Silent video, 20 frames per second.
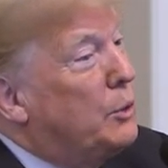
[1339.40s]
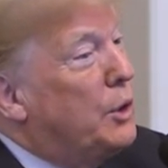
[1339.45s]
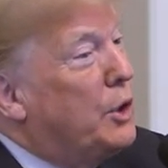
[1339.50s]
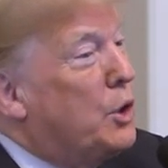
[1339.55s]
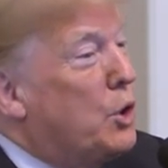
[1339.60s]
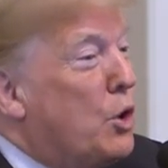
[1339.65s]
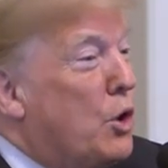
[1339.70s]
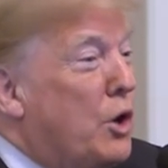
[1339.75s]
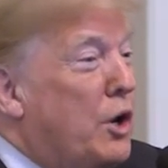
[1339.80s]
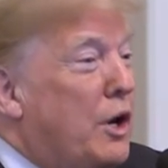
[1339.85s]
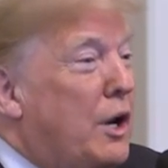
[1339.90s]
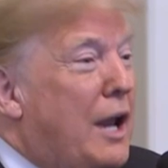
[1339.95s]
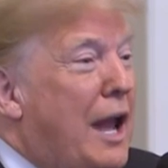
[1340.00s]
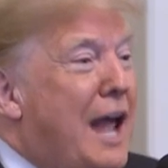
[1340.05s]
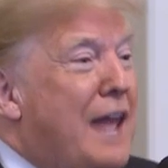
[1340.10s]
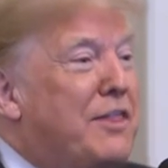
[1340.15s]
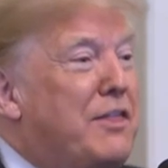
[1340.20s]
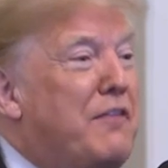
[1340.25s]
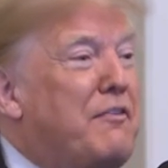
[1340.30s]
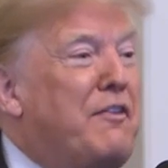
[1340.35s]
recorded
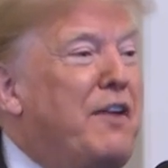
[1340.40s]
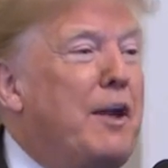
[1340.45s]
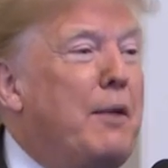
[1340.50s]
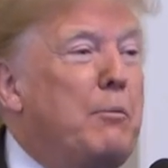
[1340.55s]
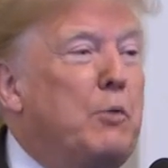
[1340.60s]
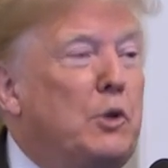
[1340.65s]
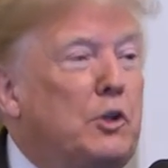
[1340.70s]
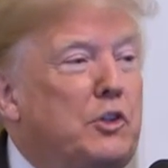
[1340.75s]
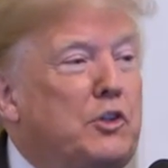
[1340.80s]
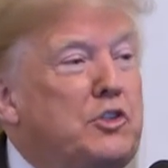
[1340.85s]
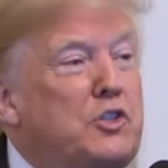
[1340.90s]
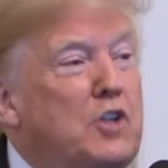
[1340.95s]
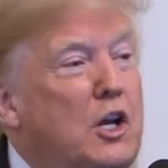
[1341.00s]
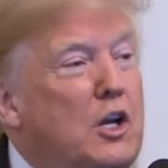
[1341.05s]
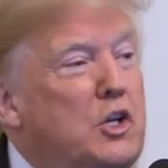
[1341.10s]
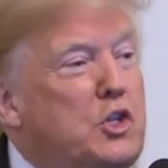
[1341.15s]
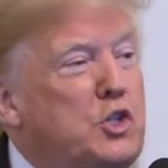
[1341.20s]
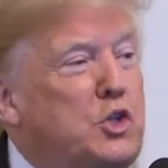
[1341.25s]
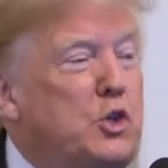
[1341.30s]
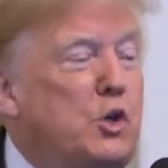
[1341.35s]
at the fabled
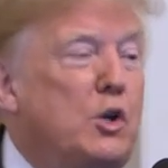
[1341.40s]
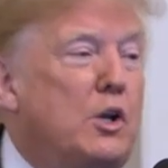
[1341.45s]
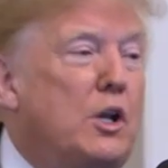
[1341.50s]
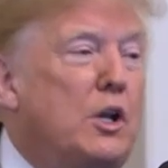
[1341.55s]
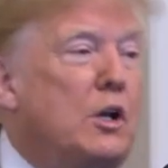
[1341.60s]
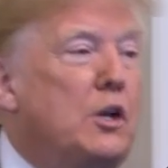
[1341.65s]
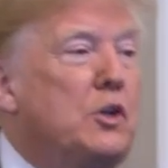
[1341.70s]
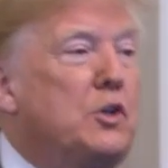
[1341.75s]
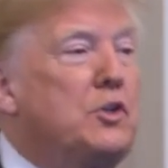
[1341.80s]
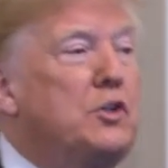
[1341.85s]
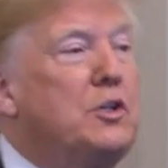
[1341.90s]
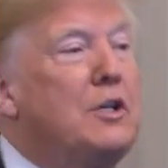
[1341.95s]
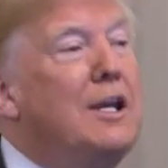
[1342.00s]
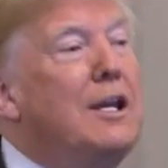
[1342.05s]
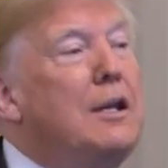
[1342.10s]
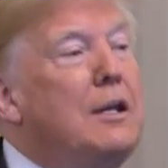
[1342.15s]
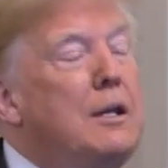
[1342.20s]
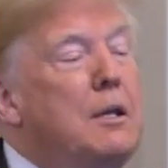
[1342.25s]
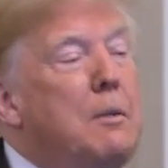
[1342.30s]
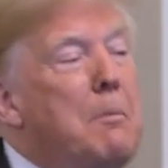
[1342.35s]
Sun Studios
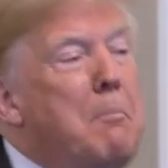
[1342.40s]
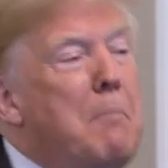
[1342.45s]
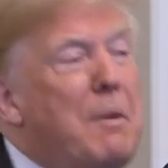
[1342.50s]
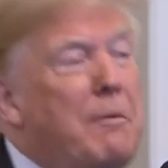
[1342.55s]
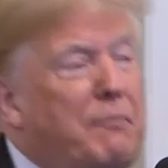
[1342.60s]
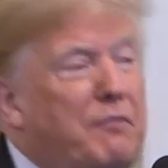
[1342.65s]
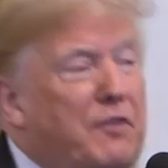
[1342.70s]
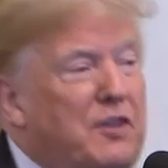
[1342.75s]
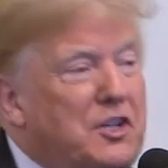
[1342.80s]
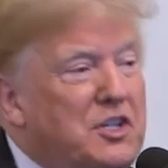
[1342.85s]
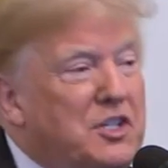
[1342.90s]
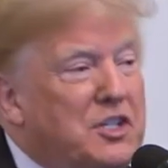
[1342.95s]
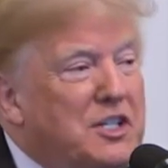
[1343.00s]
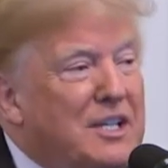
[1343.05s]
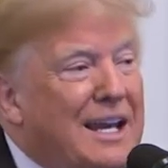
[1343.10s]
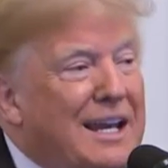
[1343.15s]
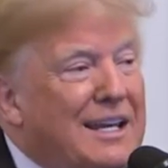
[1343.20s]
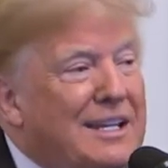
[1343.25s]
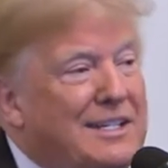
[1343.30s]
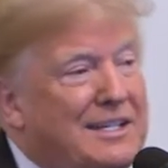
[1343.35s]
in Memphis,
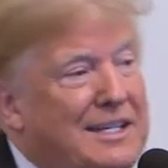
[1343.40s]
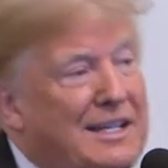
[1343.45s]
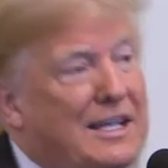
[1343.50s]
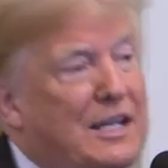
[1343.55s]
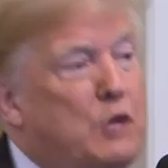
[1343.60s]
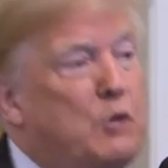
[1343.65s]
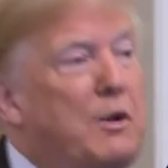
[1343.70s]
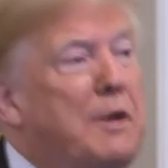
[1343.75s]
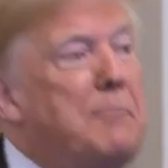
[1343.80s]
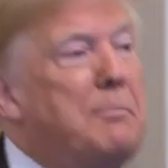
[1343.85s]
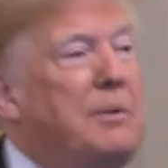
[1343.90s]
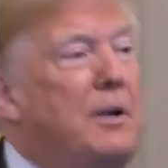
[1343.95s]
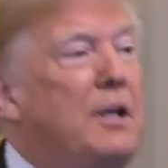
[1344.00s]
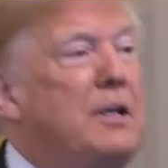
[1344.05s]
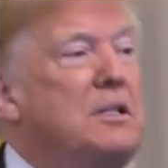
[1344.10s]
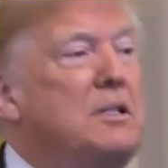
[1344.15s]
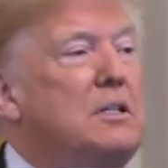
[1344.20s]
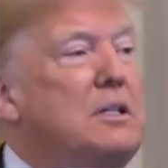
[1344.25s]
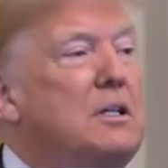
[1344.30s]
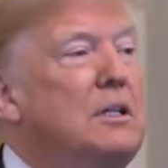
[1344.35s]
Tennessee. Great
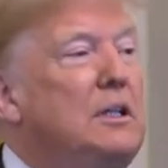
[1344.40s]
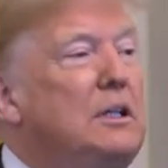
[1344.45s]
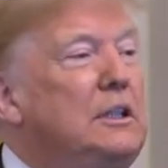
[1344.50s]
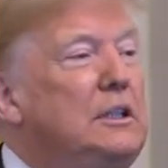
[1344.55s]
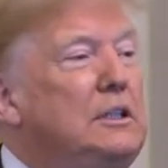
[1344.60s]
place.